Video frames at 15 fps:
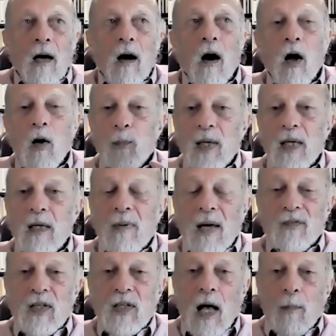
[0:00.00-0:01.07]
all
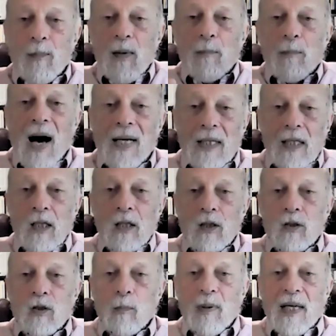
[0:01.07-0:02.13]
PMFs help the body
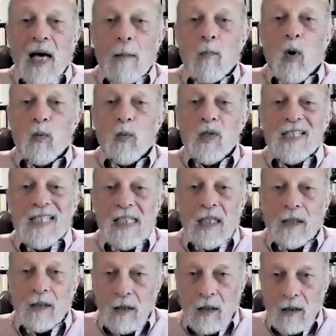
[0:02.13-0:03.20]
to become more
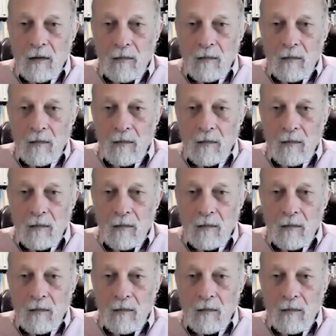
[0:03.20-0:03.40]
resilient.